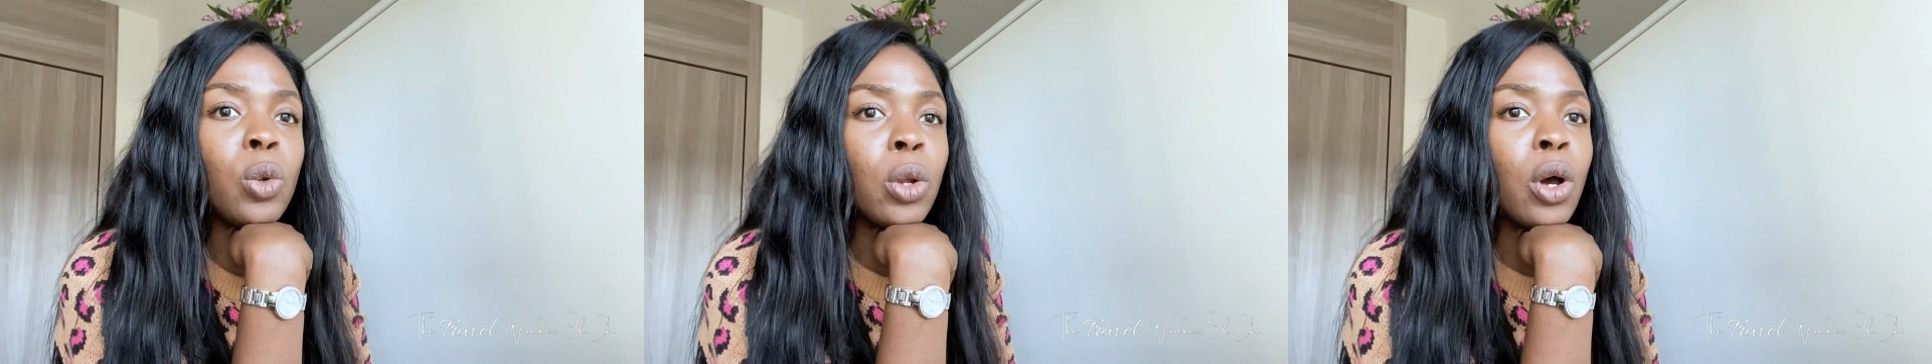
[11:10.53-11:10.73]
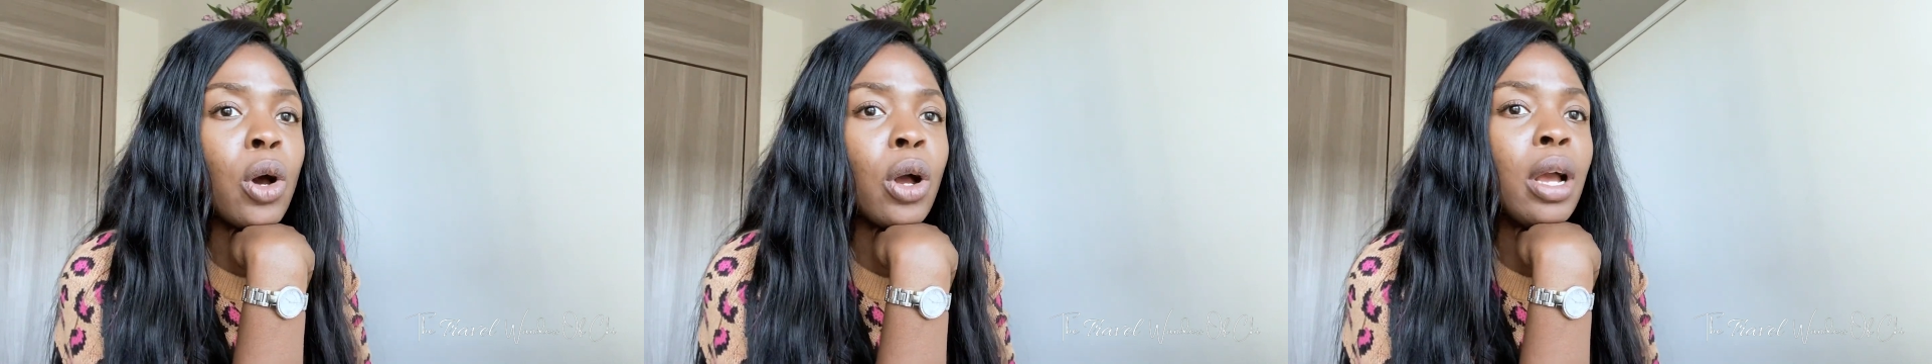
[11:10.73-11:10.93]

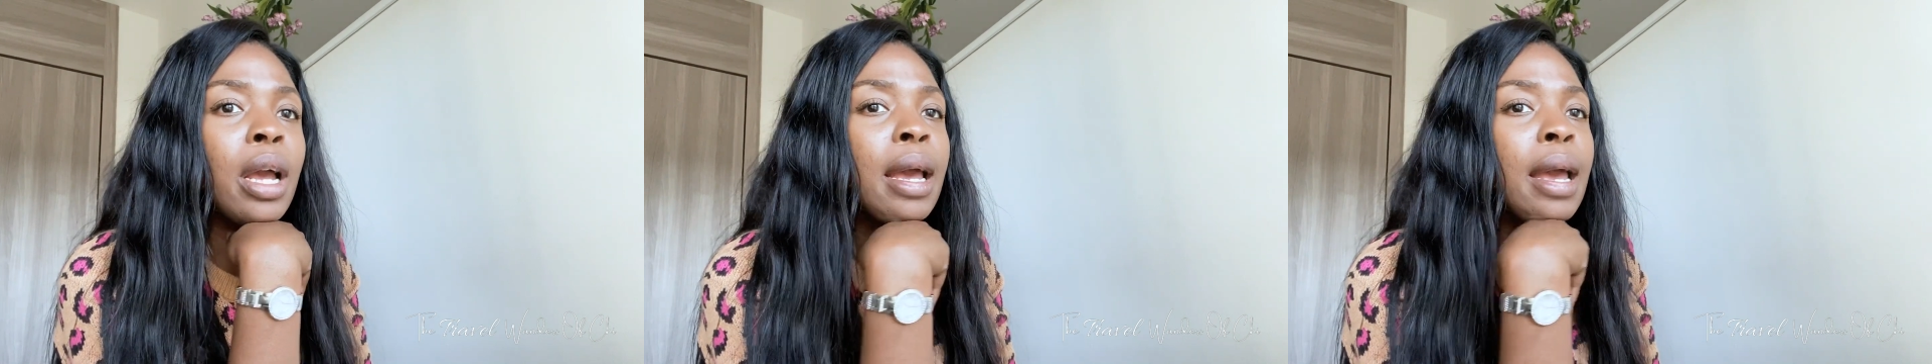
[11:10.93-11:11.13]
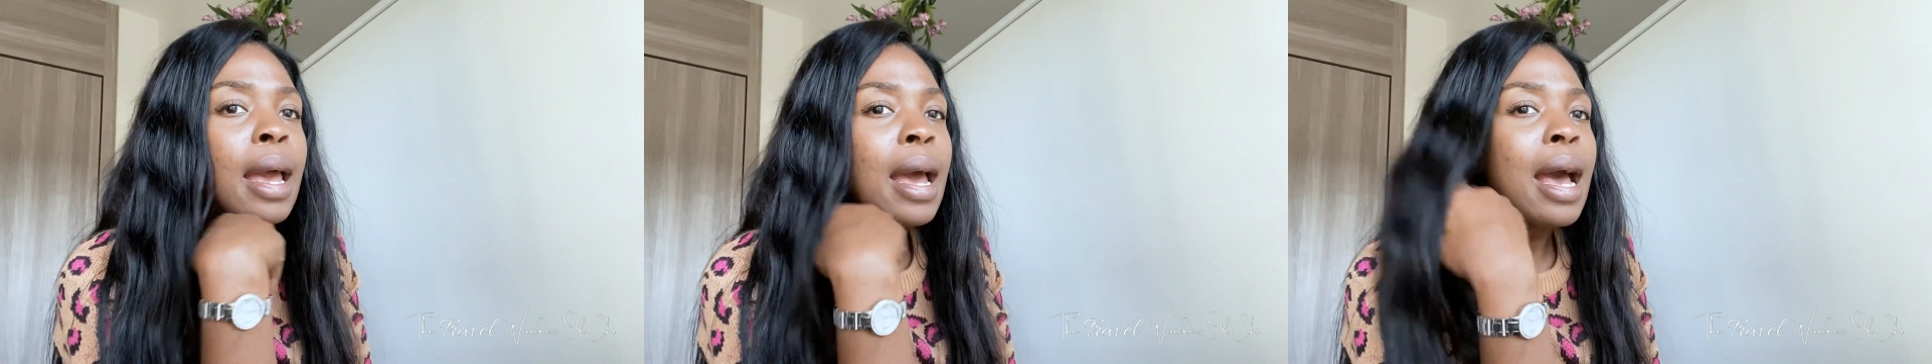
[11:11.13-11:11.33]
long,
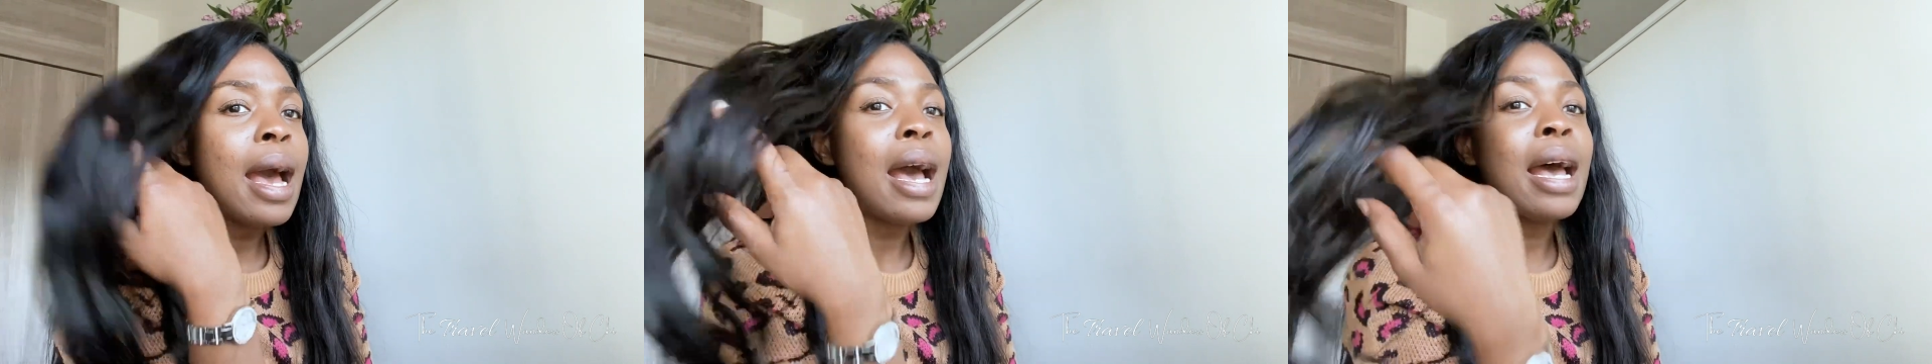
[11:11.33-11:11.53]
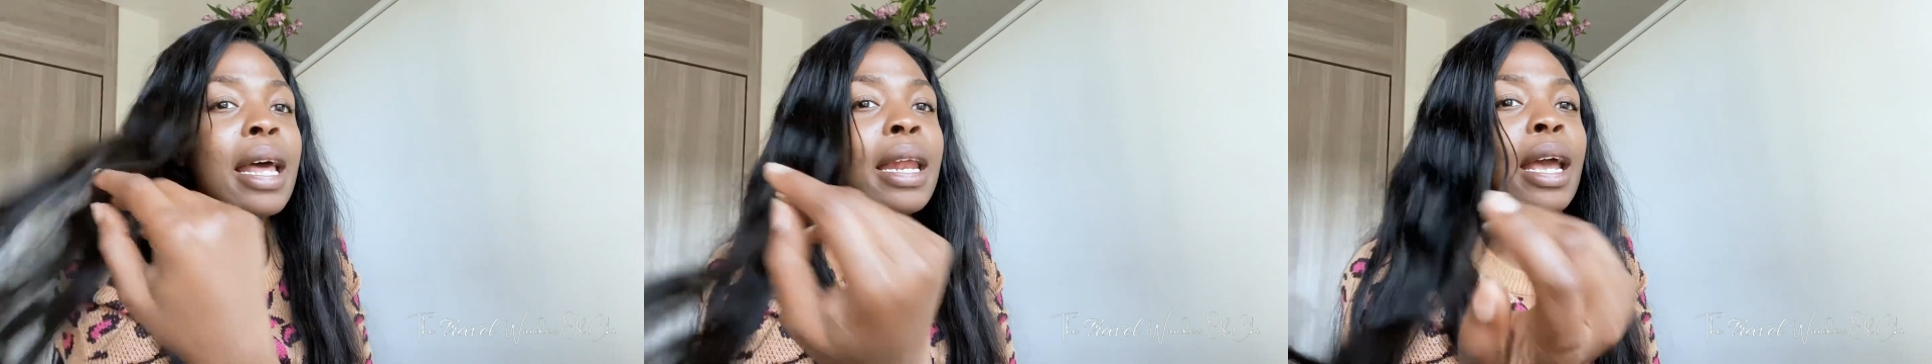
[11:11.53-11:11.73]

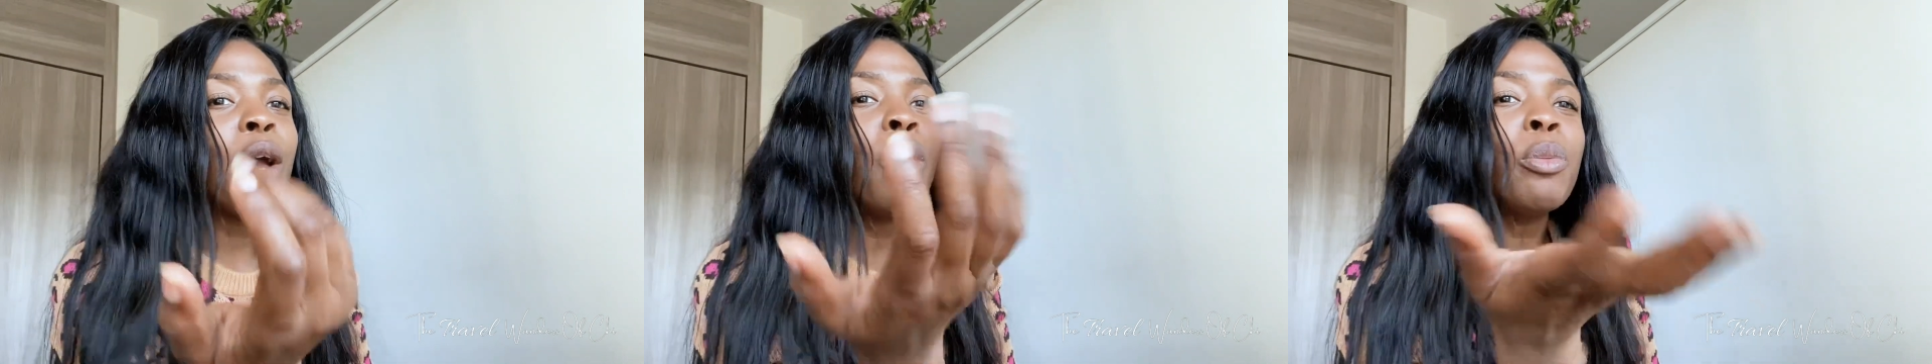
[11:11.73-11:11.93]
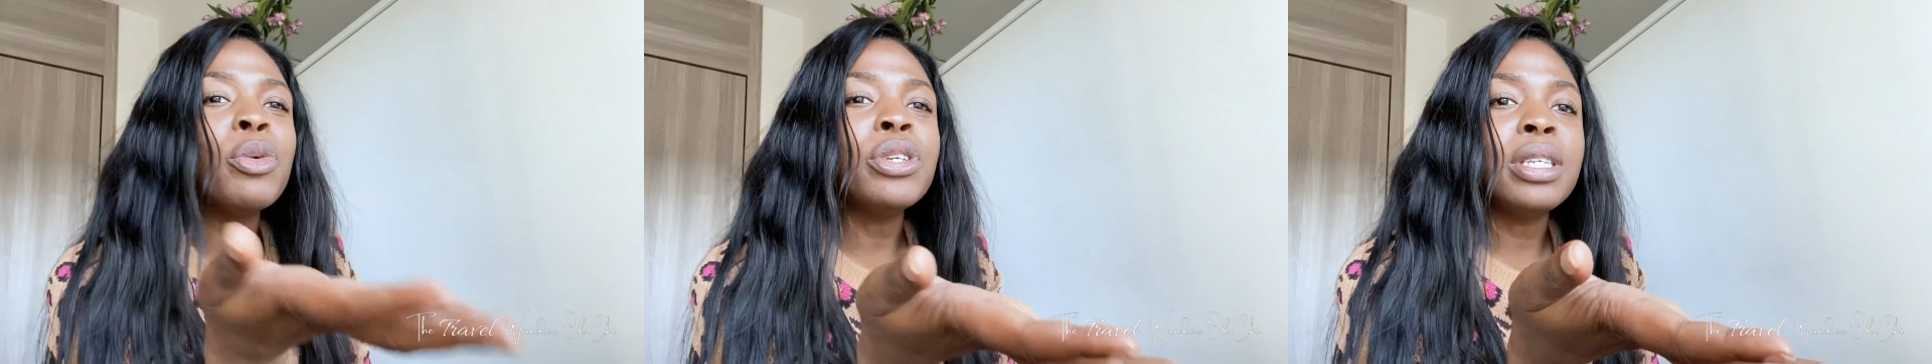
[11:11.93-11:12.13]
and I
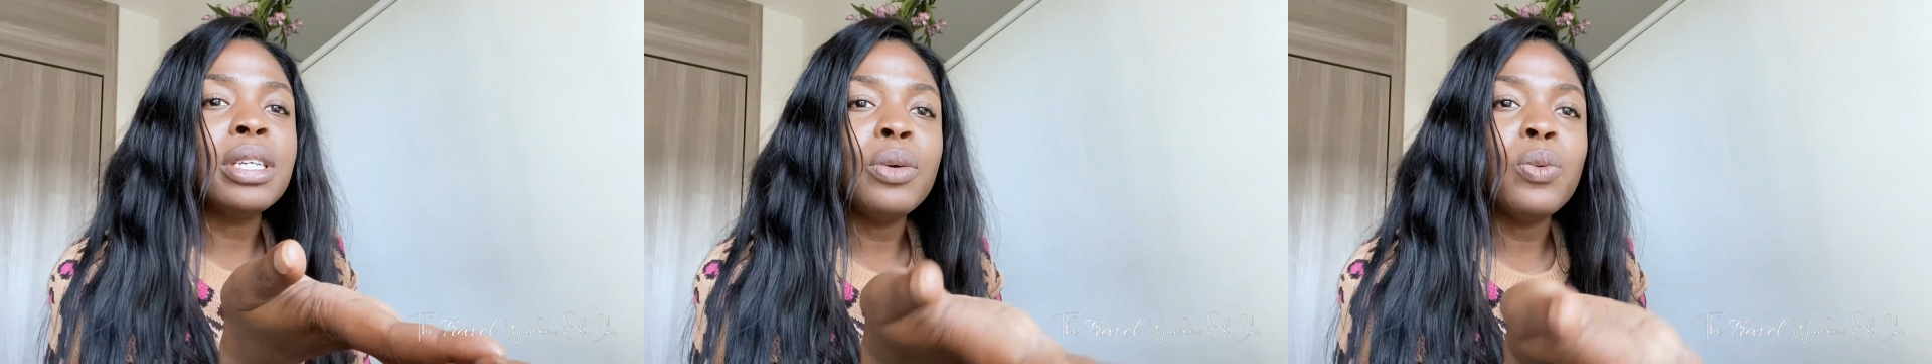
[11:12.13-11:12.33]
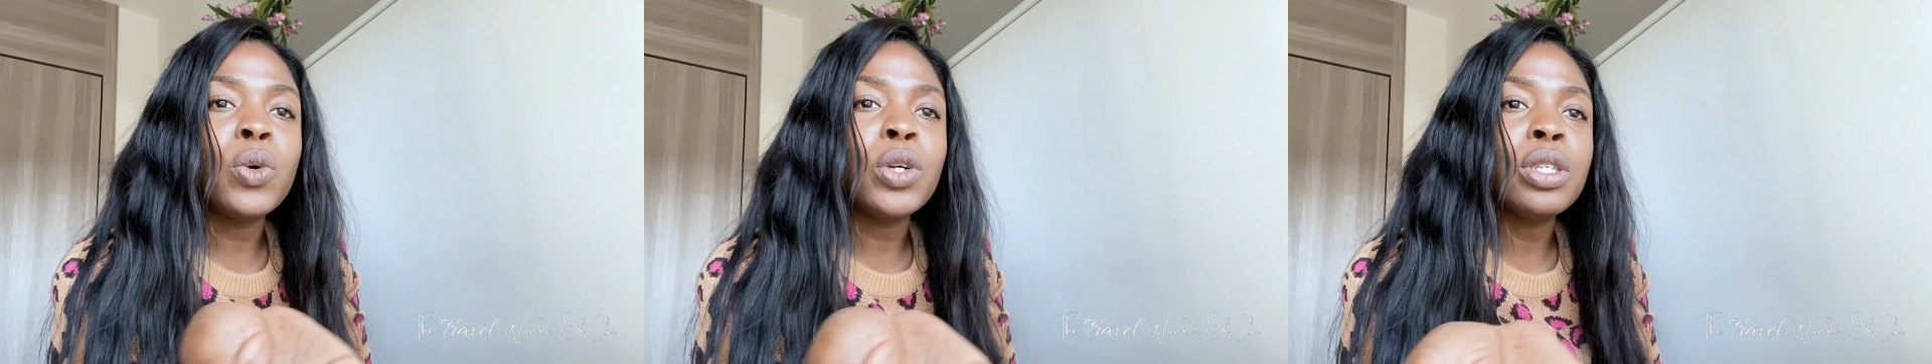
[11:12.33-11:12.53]
almost
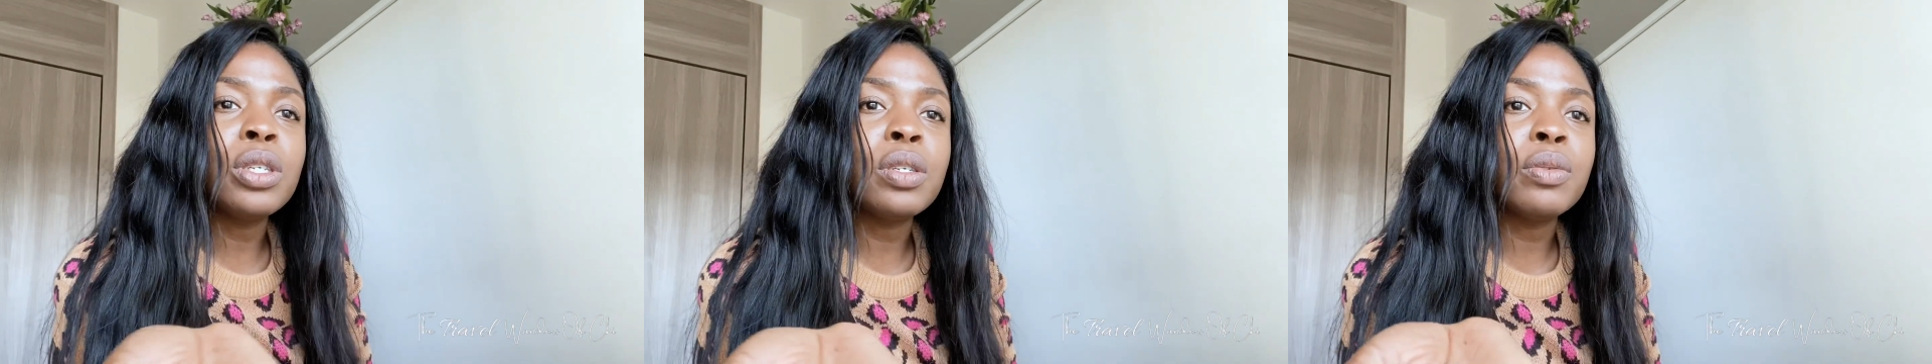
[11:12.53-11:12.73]
didn't want